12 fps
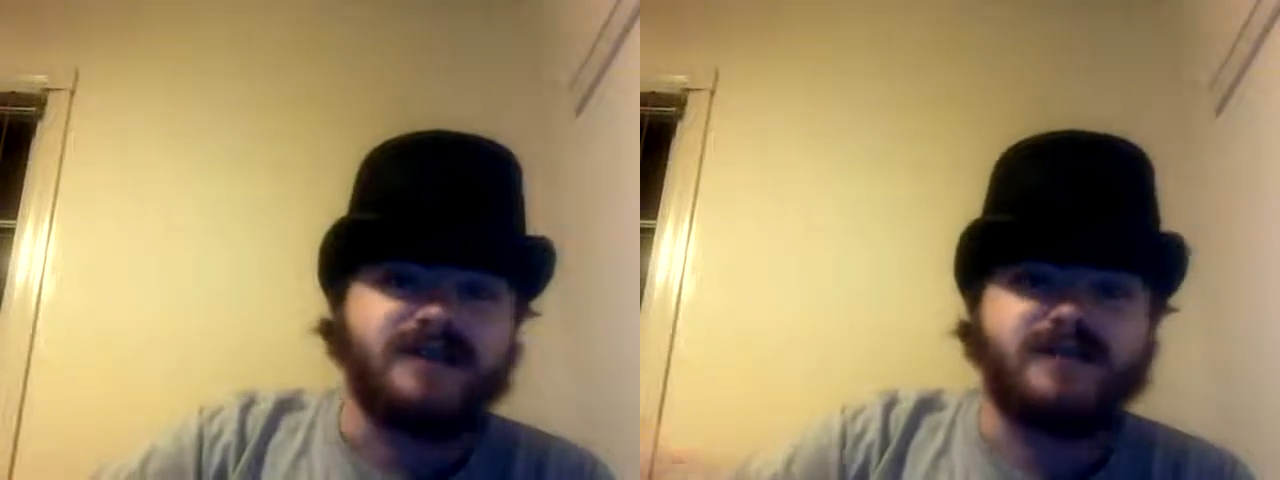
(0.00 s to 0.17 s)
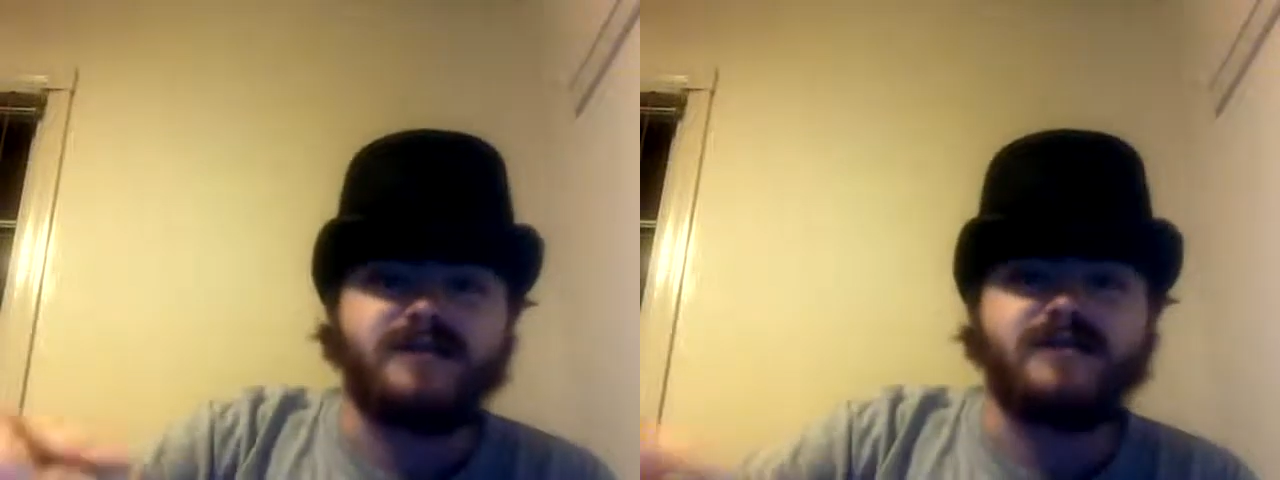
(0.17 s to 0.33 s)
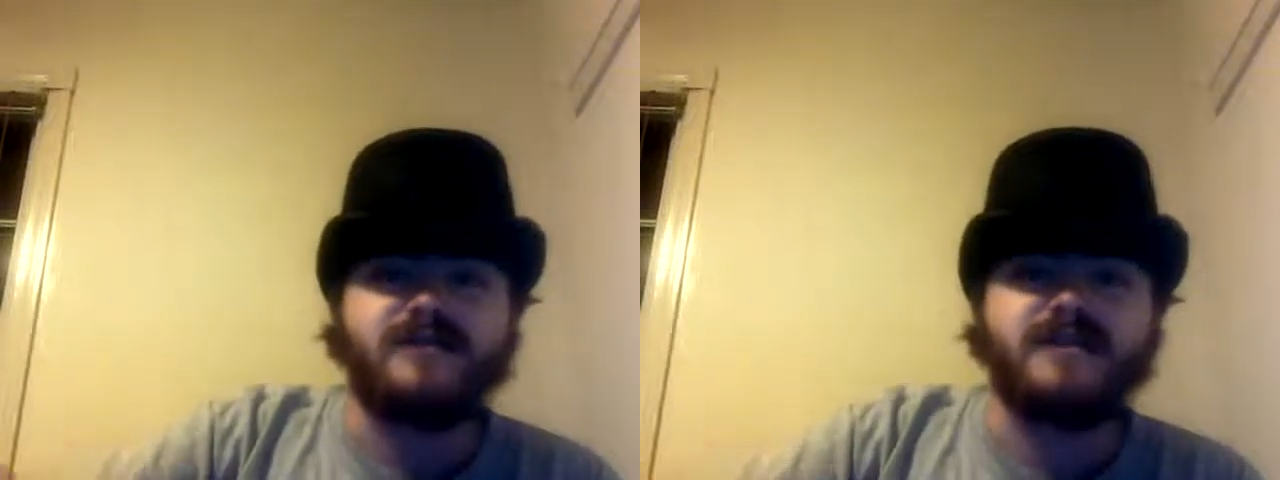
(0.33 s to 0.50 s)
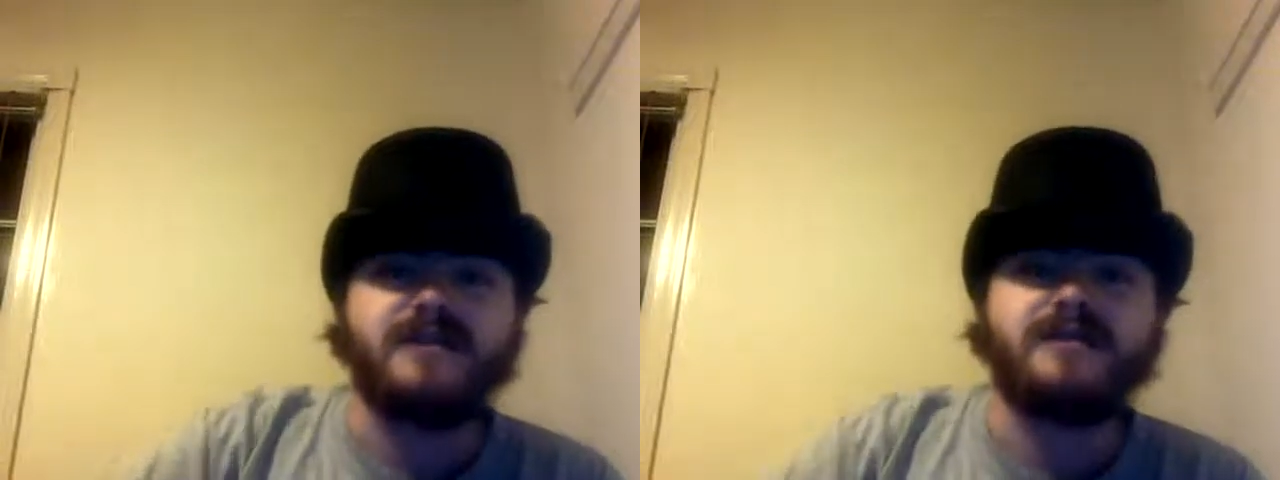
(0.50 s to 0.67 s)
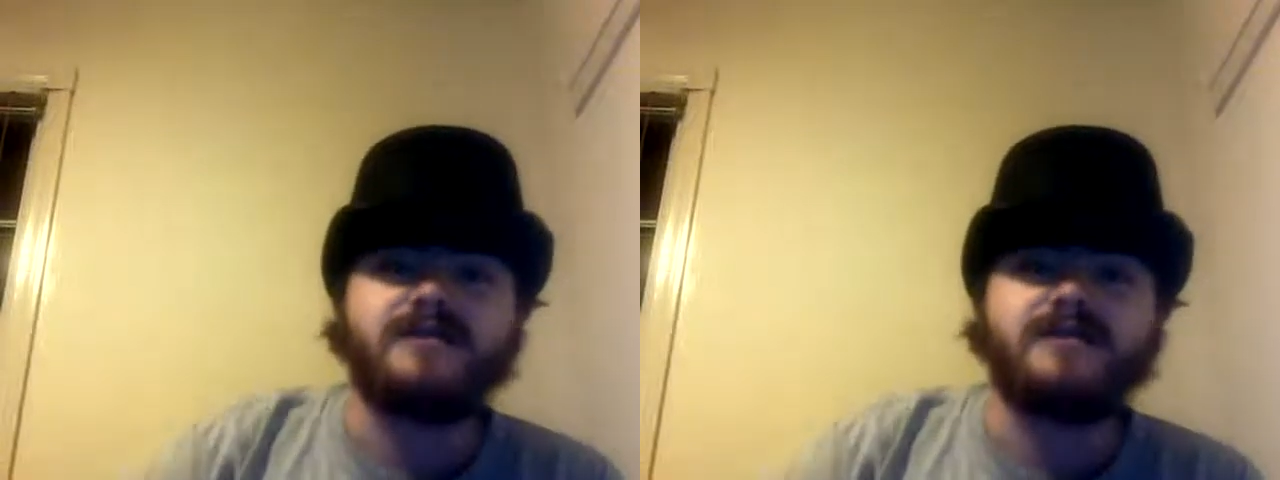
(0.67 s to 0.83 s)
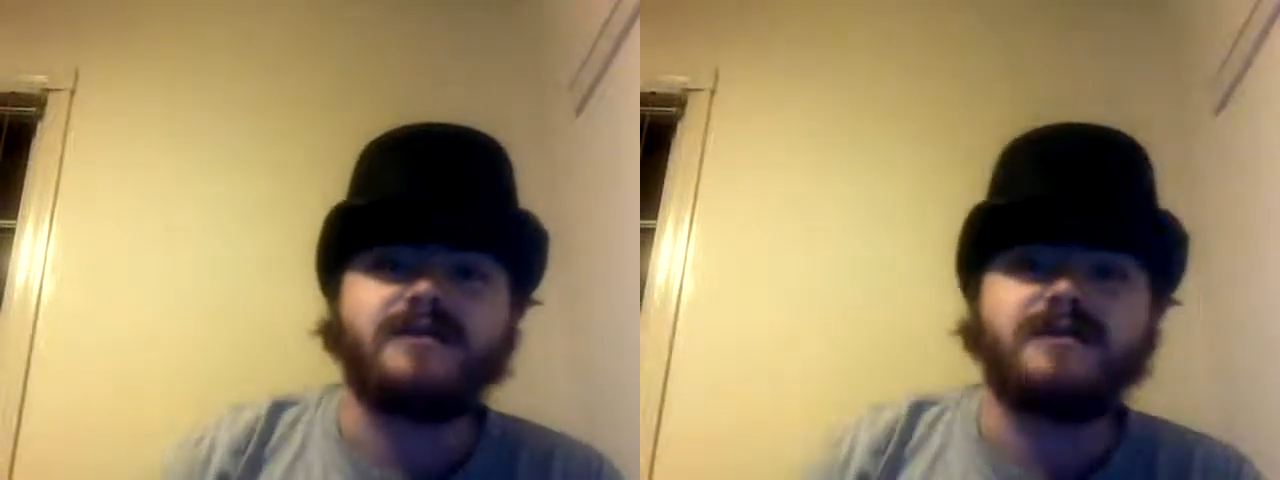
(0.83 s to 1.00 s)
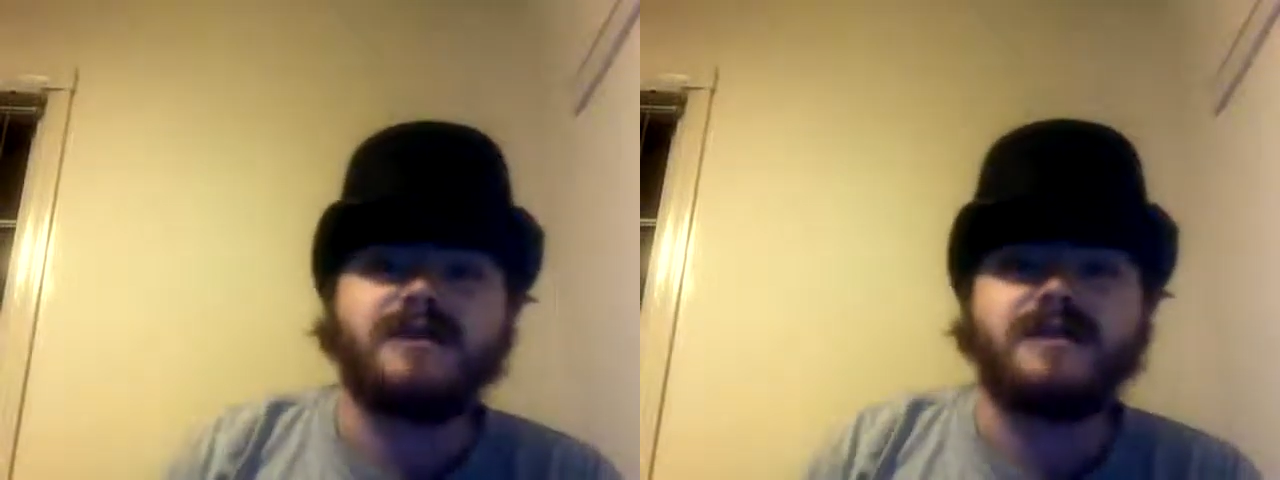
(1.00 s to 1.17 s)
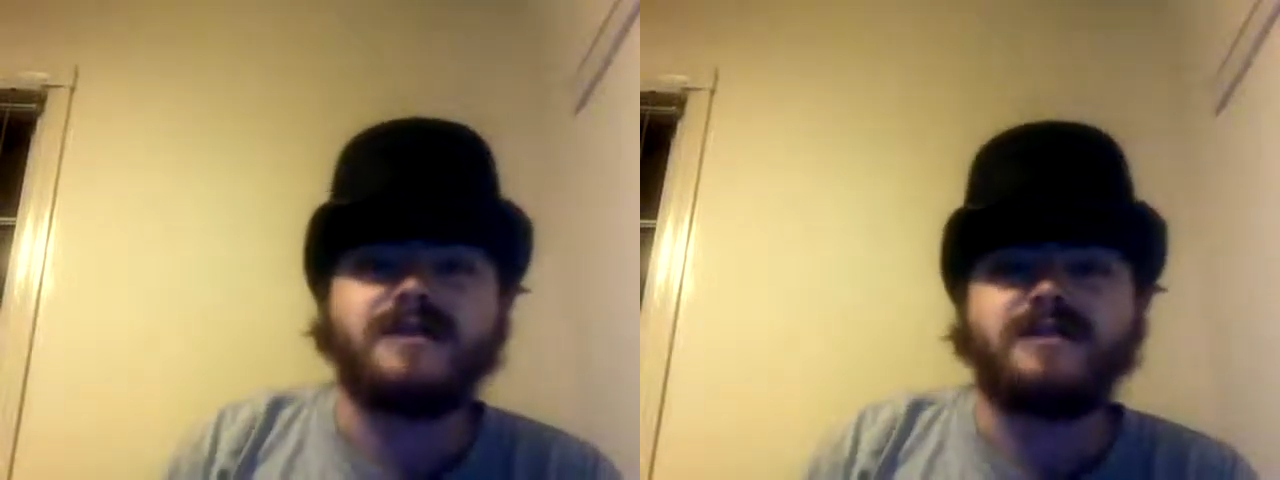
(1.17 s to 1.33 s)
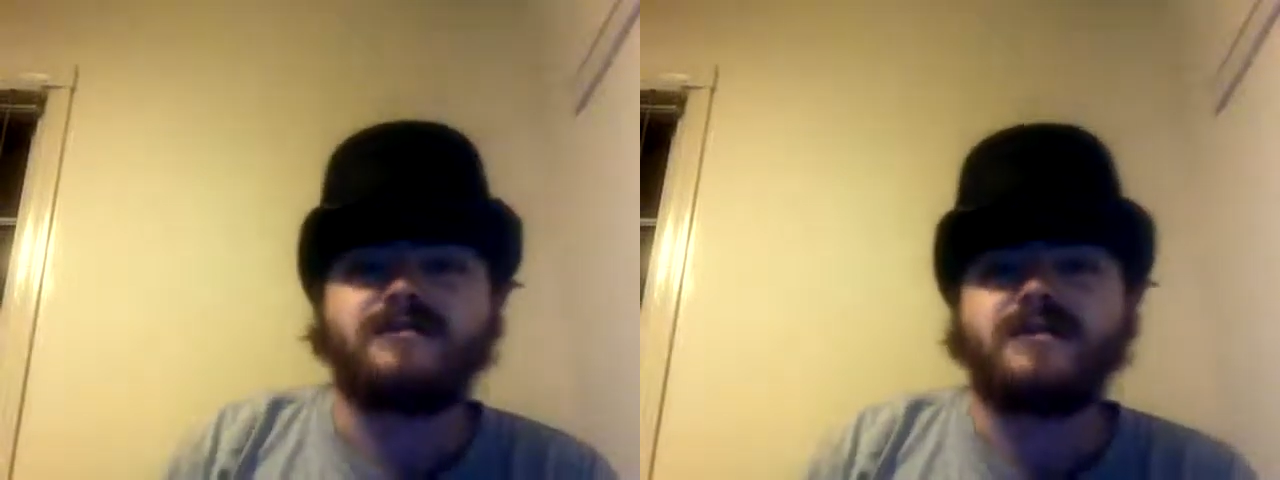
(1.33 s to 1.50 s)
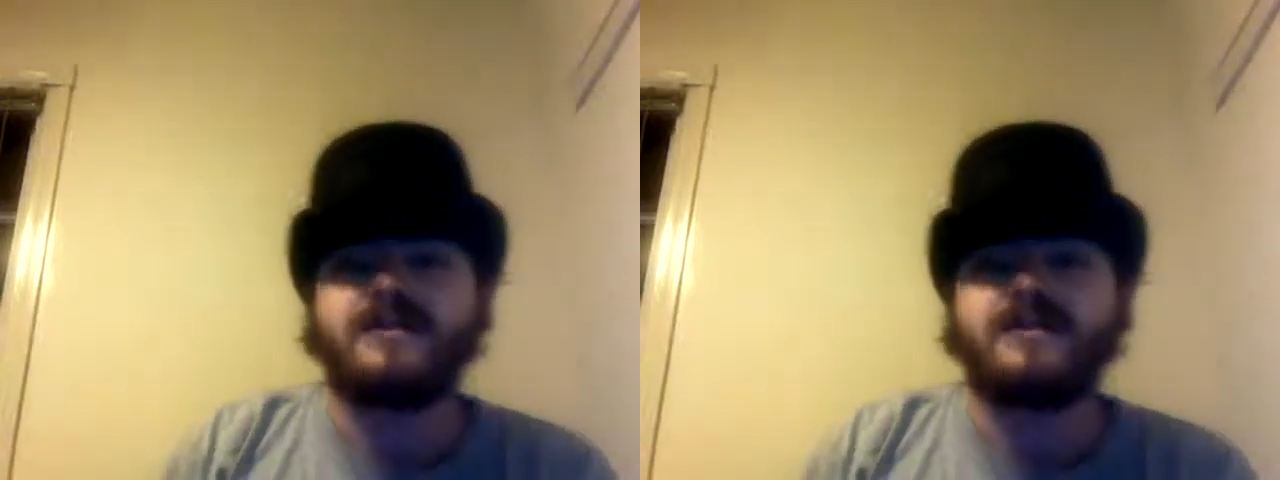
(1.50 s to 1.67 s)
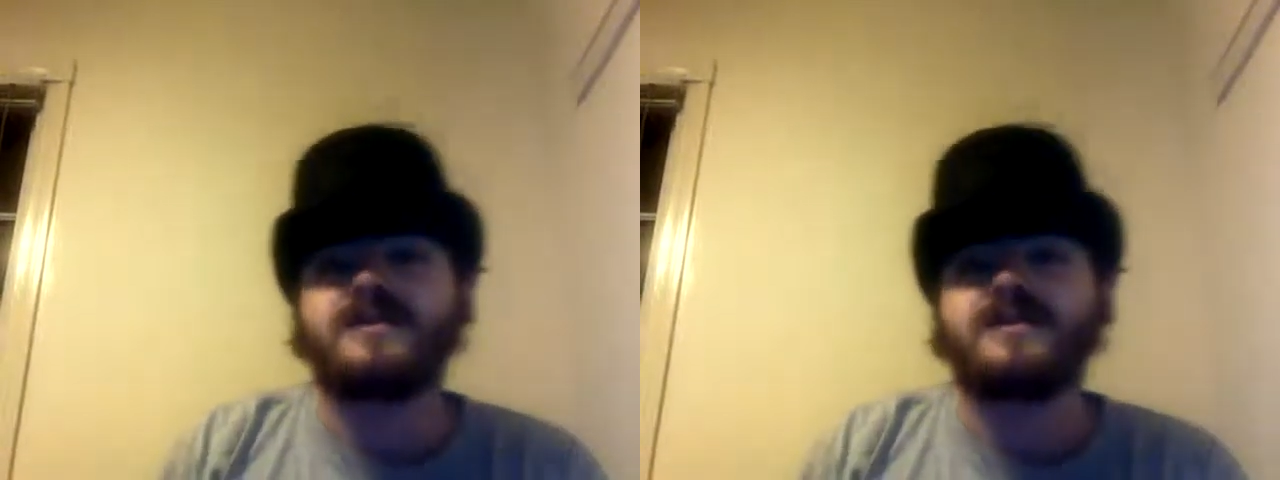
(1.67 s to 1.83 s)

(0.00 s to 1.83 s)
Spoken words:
the early 1920s.